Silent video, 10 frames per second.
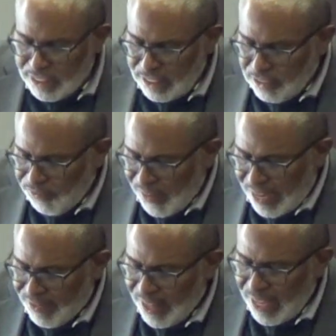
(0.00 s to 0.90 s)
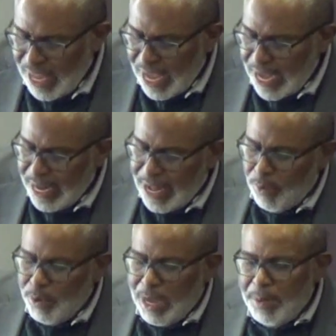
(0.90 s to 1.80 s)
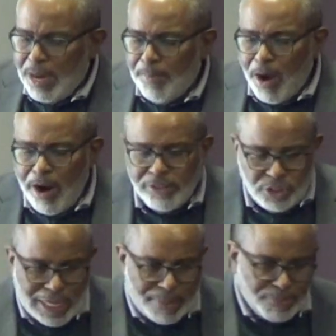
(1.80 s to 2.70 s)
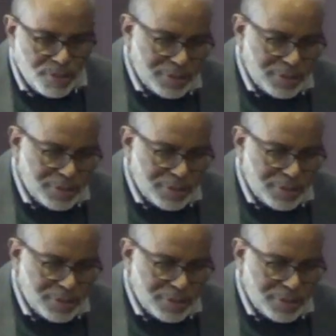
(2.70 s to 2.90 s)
Key to Faith. And we're coming to Mark chapter